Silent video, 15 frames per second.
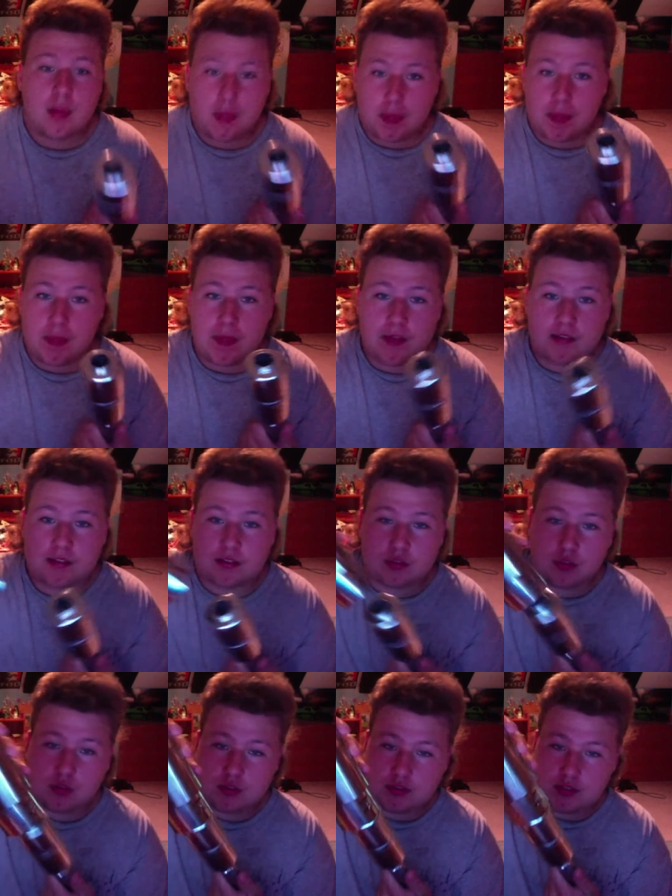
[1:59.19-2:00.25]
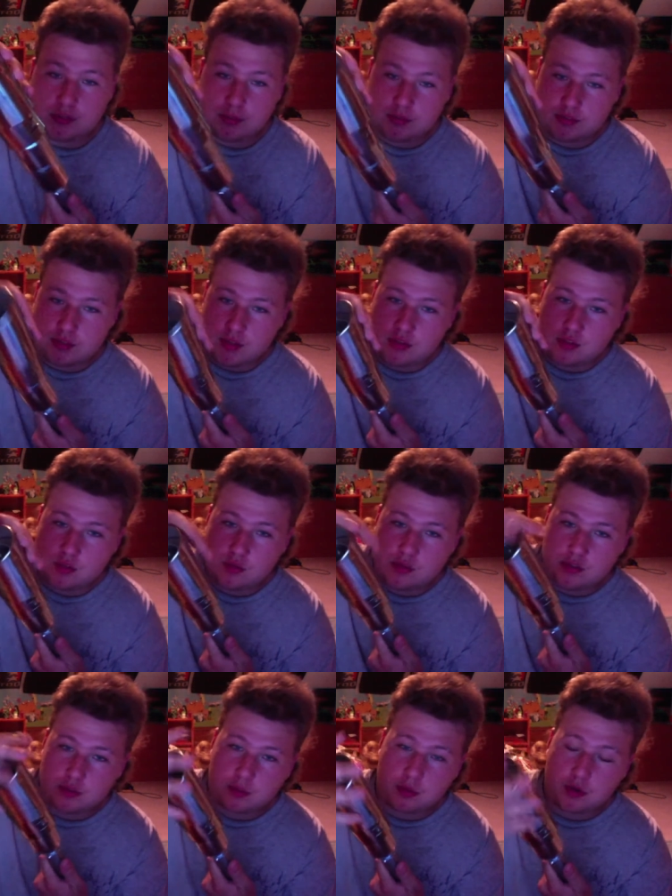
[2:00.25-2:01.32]
this exhaust tip slides over this
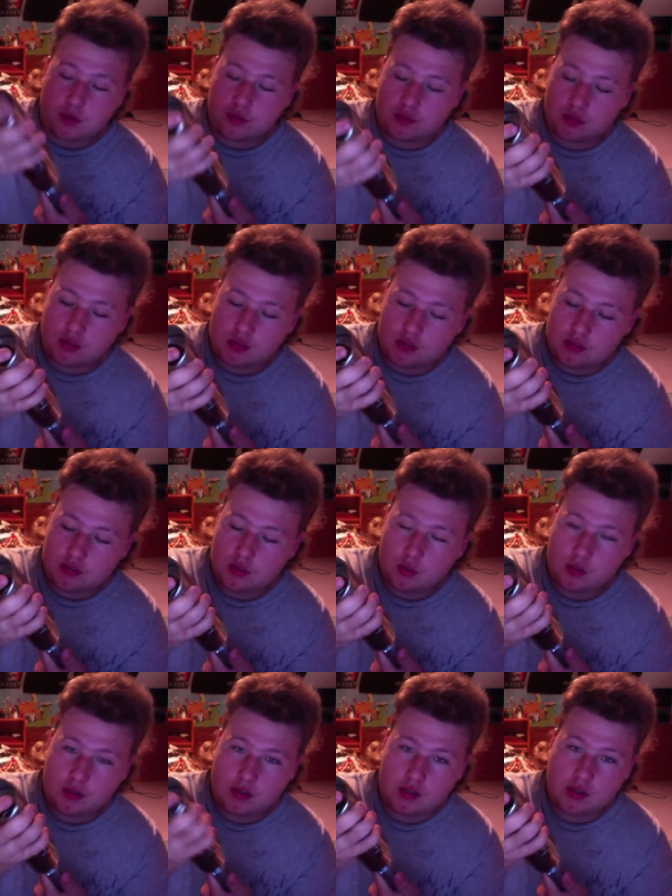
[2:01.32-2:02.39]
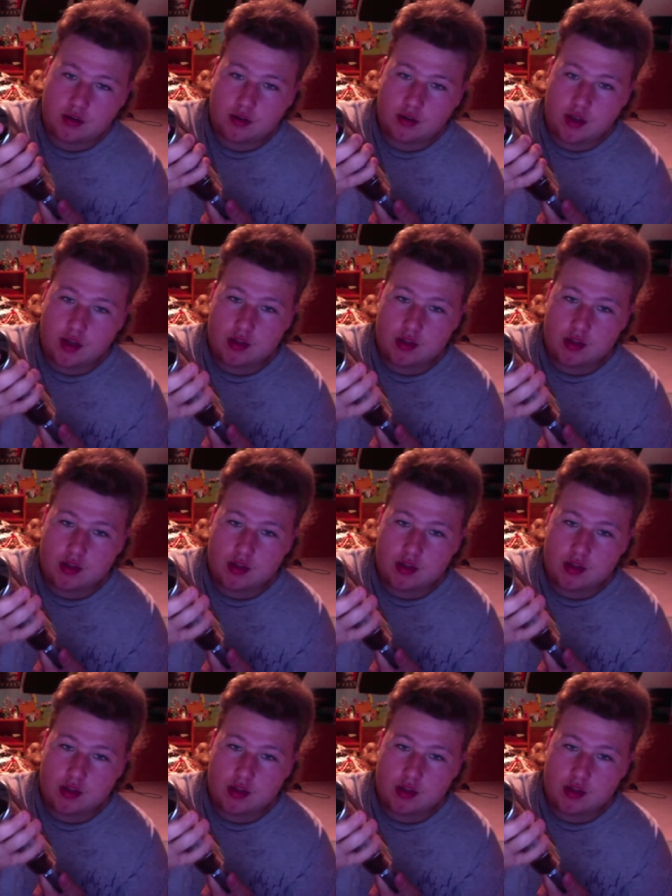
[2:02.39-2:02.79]
perfectly to go on here, and